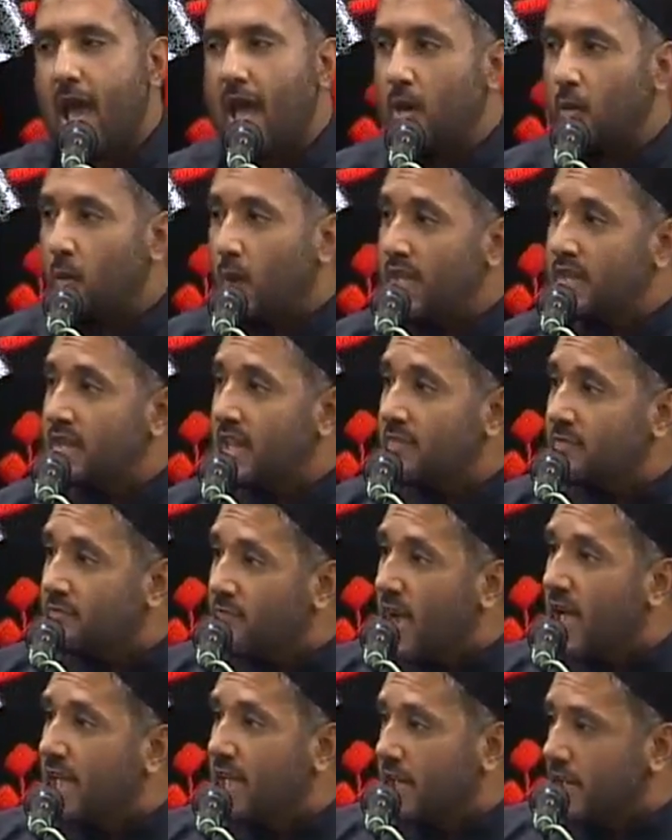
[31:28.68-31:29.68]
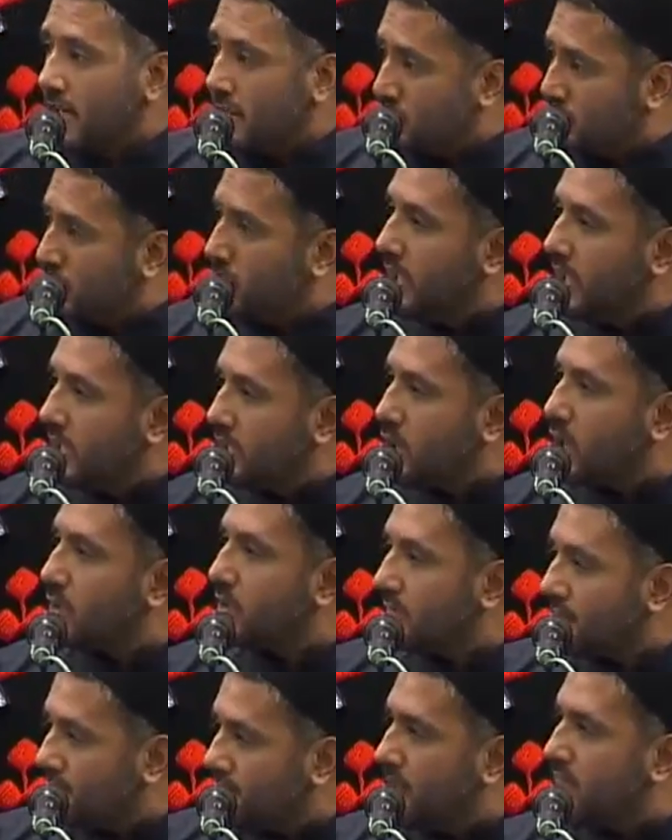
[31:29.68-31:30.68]
And when they finally do it
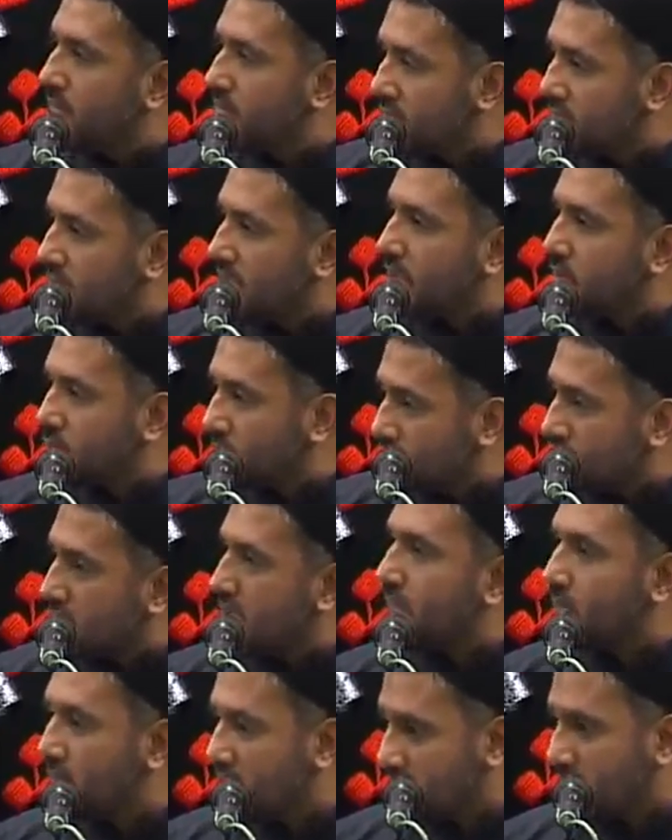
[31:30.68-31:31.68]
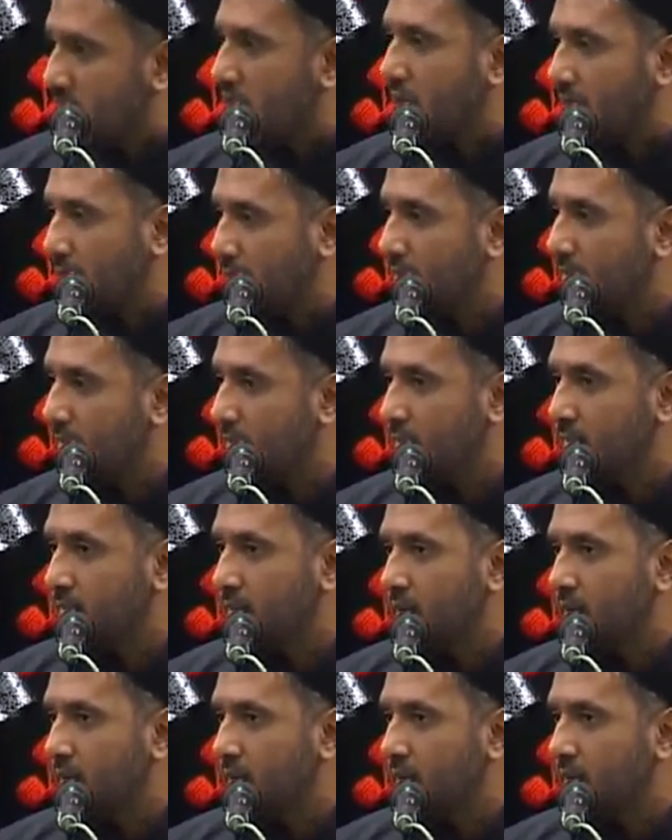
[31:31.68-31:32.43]
on the 5th, 6th or 7th time,